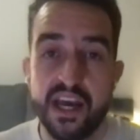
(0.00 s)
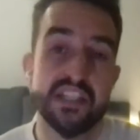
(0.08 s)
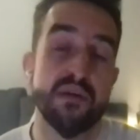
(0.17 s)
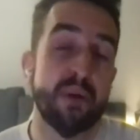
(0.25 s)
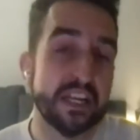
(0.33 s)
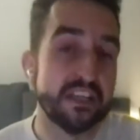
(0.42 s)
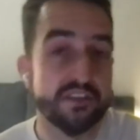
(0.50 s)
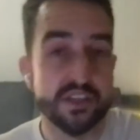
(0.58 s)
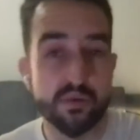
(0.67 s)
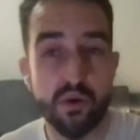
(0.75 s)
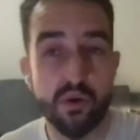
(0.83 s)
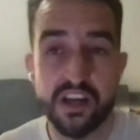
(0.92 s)
is it better, is
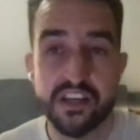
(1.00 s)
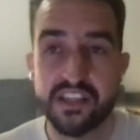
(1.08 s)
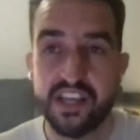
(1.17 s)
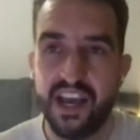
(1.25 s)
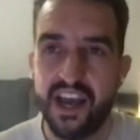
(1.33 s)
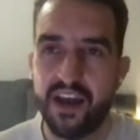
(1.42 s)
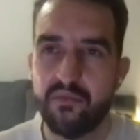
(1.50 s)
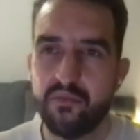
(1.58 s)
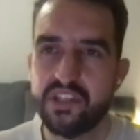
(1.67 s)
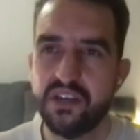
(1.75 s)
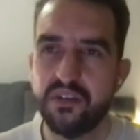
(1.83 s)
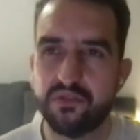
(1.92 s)
it worse? And we're
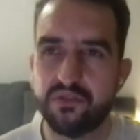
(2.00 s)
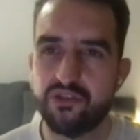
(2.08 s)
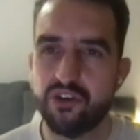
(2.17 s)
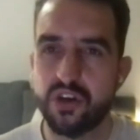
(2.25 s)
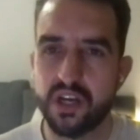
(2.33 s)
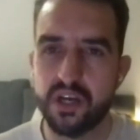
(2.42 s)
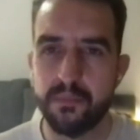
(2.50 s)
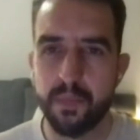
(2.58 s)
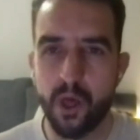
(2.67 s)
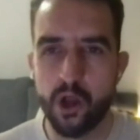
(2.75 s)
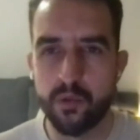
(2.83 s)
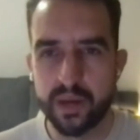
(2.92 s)
still trying to
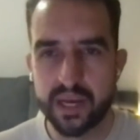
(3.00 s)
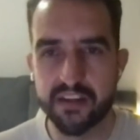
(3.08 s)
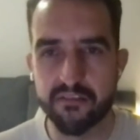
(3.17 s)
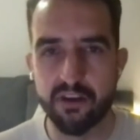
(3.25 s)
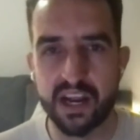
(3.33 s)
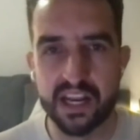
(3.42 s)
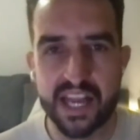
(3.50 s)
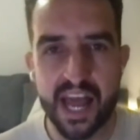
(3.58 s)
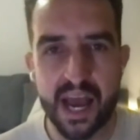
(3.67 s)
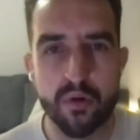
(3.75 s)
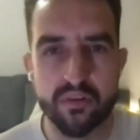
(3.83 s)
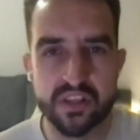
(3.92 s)
unpick it, really.
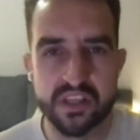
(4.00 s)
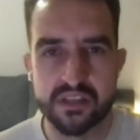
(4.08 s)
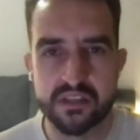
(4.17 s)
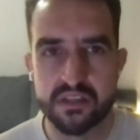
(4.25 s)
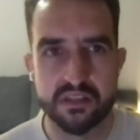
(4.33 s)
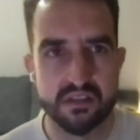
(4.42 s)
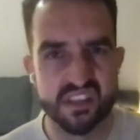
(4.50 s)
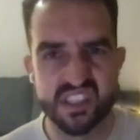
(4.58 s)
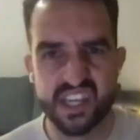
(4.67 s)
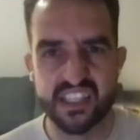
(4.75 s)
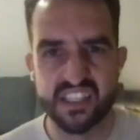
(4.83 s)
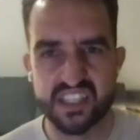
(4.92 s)
Now we're at the
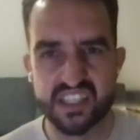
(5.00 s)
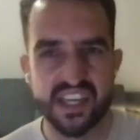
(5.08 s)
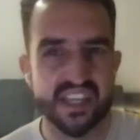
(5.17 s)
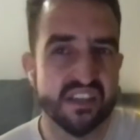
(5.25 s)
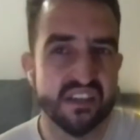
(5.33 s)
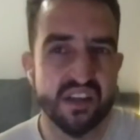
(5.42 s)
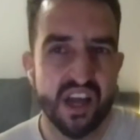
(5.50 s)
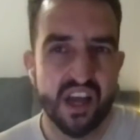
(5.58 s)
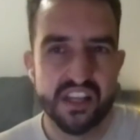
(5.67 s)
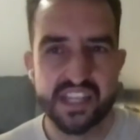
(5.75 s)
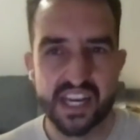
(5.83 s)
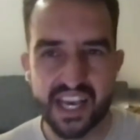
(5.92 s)
stage of the season,
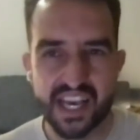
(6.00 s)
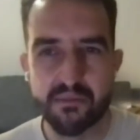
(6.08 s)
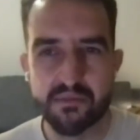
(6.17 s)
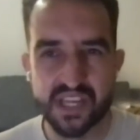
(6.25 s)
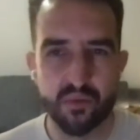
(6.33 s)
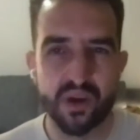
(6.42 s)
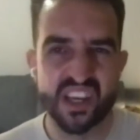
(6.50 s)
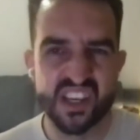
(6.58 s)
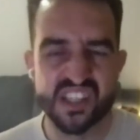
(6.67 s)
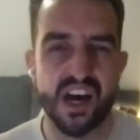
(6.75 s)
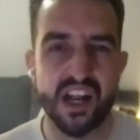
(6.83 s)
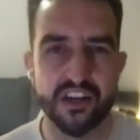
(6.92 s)
10 games in, where you
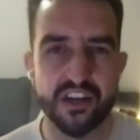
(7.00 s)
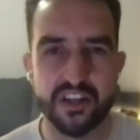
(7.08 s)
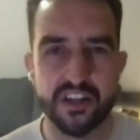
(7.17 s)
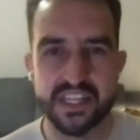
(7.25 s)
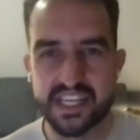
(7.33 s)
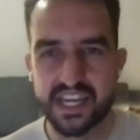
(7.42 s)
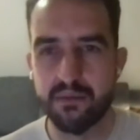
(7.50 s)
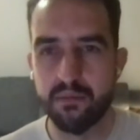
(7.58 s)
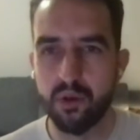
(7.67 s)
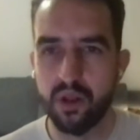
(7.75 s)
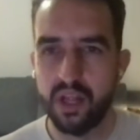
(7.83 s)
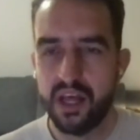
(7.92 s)
start looking at the
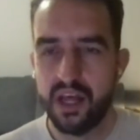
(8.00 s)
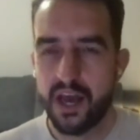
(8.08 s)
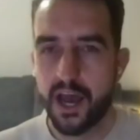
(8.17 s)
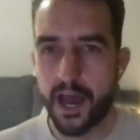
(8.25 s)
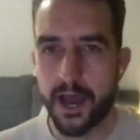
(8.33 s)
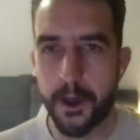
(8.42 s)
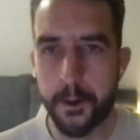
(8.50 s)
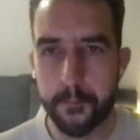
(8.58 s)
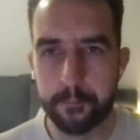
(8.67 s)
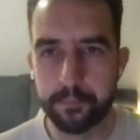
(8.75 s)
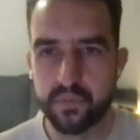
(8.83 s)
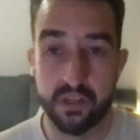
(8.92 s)
table.
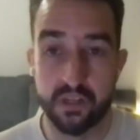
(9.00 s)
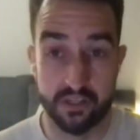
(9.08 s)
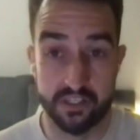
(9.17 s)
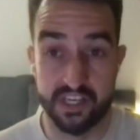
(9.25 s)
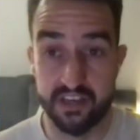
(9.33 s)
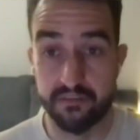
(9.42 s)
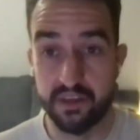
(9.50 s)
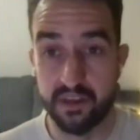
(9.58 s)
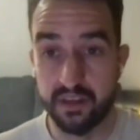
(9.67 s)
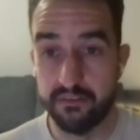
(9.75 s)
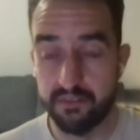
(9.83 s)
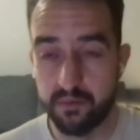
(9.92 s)
Like I
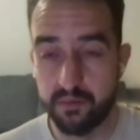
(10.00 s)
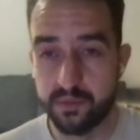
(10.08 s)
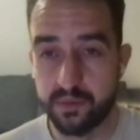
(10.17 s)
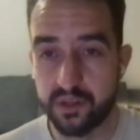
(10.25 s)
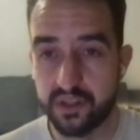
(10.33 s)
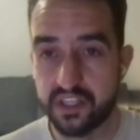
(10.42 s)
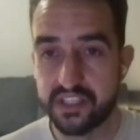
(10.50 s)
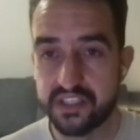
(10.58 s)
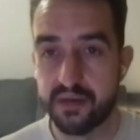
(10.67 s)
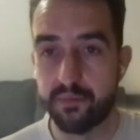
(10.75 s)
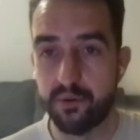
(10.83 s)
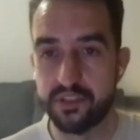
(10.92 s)
say, if they were to be on the
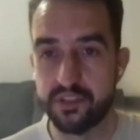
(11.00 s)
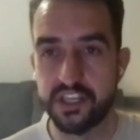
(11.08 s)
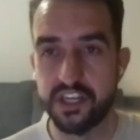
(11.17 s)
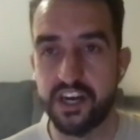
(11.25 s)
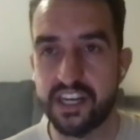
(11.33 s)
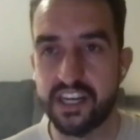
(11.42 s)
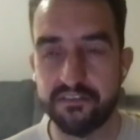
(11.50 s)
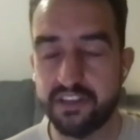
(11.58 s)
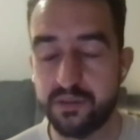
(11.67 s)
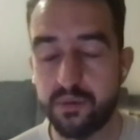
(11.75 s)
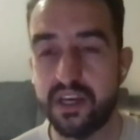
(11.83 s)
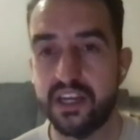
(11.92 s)
same point as United after
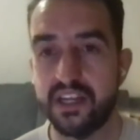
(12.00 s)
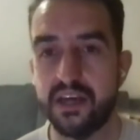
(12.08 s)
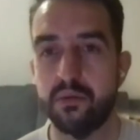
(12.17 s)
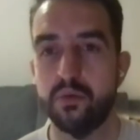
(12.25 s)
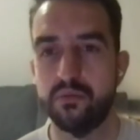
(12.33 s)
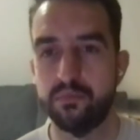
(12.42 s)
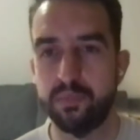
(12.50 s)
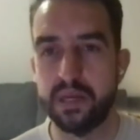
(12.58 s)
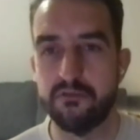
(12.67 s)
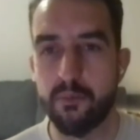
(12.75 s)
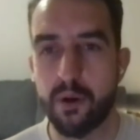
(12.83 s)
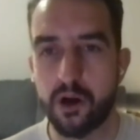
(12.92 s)
this weekend, that would
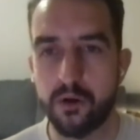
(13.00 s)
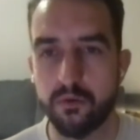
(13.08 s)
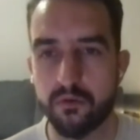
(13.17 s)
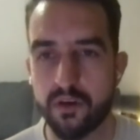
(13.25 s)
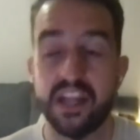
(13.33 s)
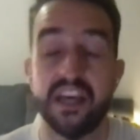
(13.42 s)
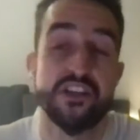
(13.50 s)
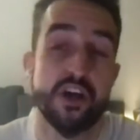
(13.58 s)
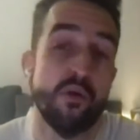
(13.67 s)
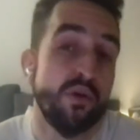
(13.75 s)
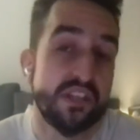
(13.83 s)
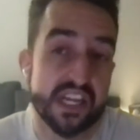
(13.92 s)
be remarkable, really. Because I
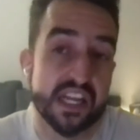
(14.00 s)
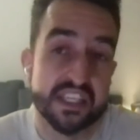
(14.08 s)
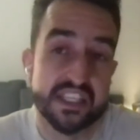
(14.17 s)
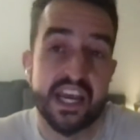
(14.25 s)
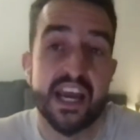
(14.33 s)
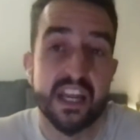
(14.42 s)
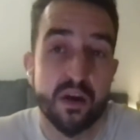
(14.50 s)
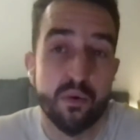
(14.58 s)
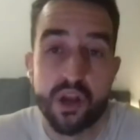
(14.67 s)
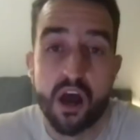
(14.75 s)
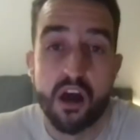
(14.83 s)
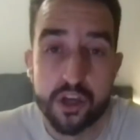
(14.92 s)
would still say, and I
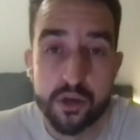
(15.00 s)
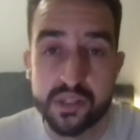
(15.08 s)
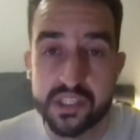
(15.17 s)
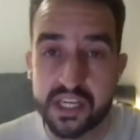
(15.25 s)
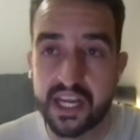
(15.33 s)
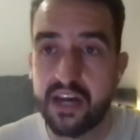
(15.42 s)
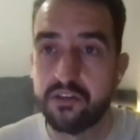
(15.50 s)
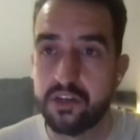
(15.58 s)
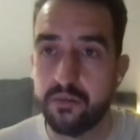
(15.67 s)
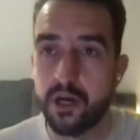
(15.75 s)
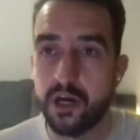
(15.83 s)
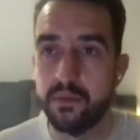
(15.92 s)
would argue until the cows
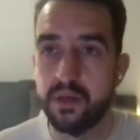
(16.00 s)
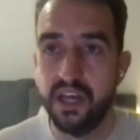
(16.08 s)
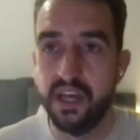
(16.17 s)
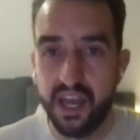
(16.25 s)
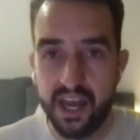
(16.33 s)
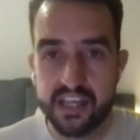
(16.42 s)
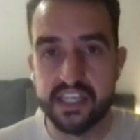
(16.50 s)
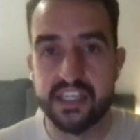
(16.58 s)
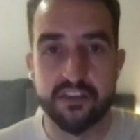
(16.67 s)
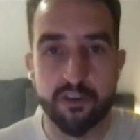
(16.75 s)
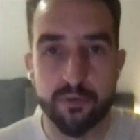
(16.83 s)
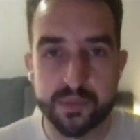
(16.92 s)
come home, that
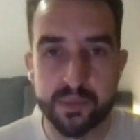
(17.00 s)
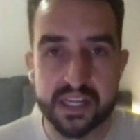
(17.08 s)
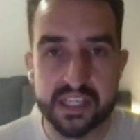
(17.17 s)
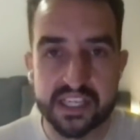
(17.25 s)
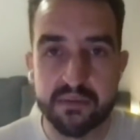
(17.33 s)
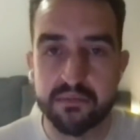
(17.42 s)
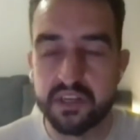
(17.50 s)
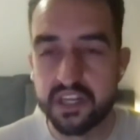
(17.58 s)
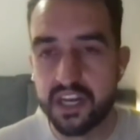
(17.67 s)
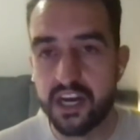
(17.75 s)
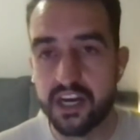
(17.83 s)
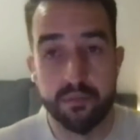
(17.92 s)
City are a much better team than
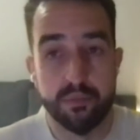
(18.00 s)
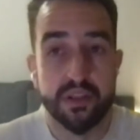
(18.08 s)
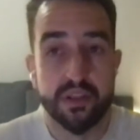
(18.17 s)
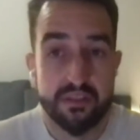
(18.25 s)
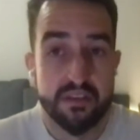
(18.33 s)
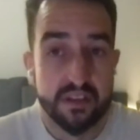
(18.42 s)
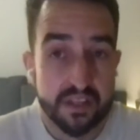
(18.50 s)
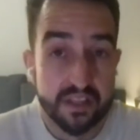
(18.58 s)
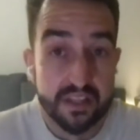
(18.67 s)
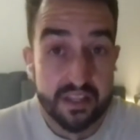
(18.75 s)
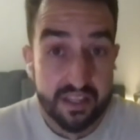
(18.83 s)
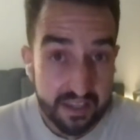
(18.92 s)
United. But
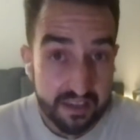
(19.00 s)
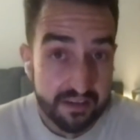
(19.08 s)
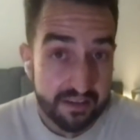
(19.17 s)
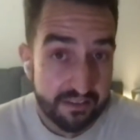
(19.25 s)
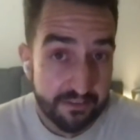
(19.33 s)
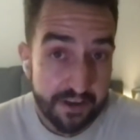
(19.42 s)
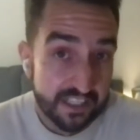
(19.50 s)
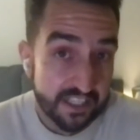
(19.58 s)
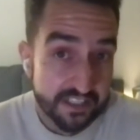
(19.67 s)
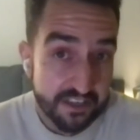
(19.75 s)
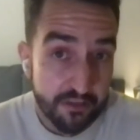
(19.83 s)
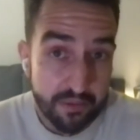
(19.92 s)
the fact that
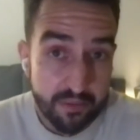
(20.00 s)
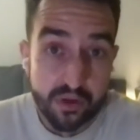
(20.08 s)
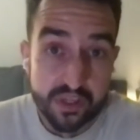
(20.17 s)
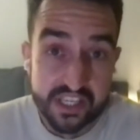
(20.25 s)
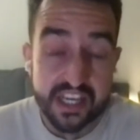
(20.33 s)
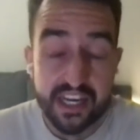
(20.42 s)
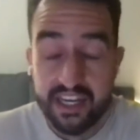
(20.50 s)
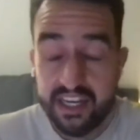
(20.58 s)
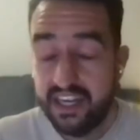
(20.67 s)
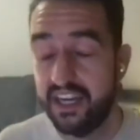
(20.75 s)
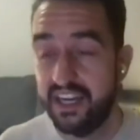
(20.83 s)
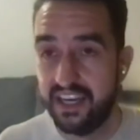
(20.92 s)
there's only 3 points in it
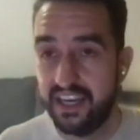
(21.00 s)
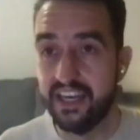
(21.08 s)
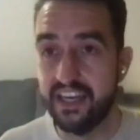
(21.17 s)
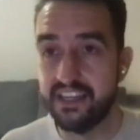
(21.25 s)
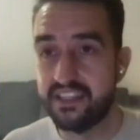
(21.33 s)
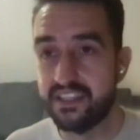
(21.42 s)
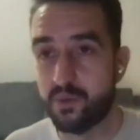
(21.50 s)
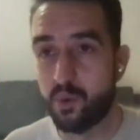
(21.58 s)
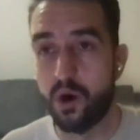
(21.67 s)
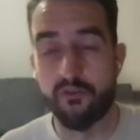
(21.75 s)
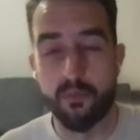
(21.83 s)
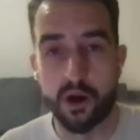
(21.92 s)
is
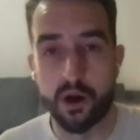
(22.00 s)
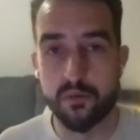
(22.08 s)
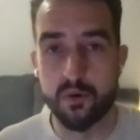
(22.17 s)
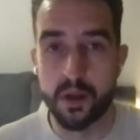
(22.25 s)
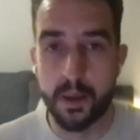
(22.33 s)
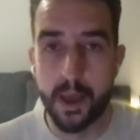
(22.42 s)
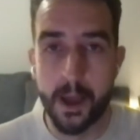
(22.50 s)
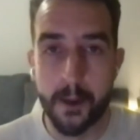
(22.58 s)
quite remarkable.